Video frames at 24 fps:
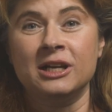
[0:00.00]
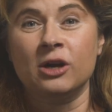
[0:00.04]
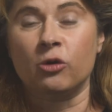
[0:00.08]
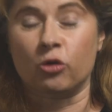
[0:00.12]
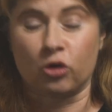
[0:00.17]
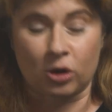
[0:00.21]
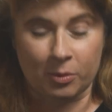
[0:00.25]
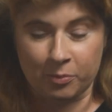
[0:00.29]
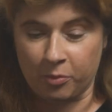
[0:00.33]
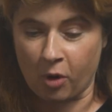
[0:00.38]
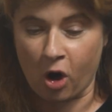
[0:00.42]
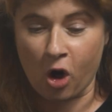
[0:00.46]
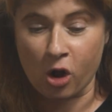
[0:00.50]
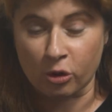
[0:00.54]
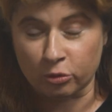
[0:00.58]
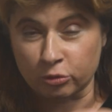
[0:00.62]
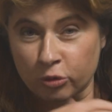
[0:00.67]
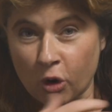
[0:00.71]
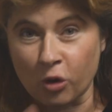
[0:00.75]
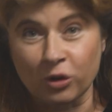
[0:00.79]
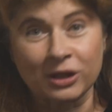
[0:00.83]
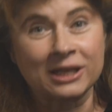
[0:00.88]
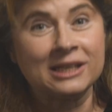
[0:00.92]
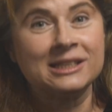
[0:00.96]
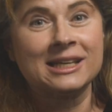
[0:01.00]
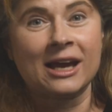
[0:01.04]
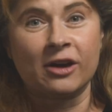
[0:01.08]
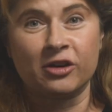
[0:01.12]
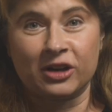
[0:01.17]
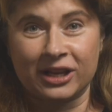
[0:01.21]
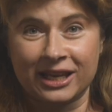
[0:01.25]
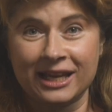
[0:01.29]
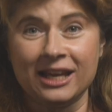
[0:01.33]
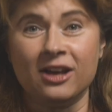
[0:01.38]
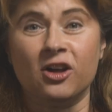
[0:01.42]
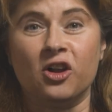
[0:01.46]
or a ball rolling down
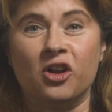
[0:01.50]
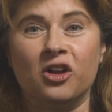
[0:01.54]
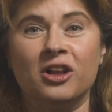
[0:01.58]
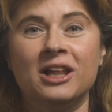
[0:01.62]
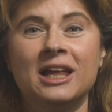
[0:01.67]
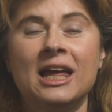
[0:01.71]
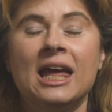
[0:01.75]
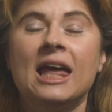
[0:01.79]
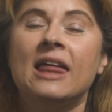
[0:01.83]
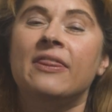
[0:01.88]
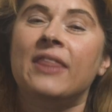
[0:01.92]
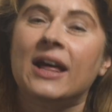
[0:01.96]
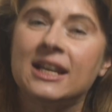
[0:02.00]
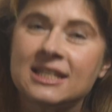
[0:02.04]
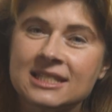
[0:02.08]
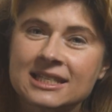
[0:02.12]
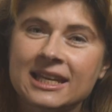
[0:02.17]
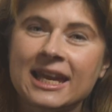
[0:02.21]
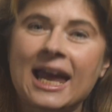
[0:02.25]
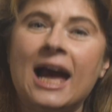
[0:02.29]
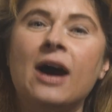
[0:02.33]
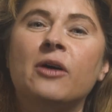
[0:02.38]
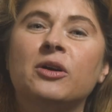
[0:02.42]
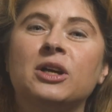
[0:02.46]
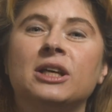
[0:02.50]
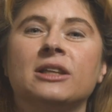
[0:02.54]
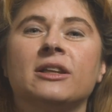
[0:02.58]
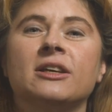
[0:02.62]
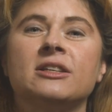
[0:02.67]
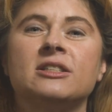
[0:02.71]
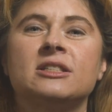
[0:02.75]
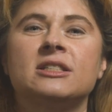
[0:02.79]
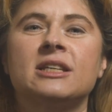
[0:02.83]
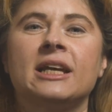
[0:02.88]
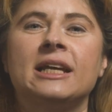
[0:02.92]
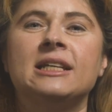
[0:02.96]
a hill, that's calculus.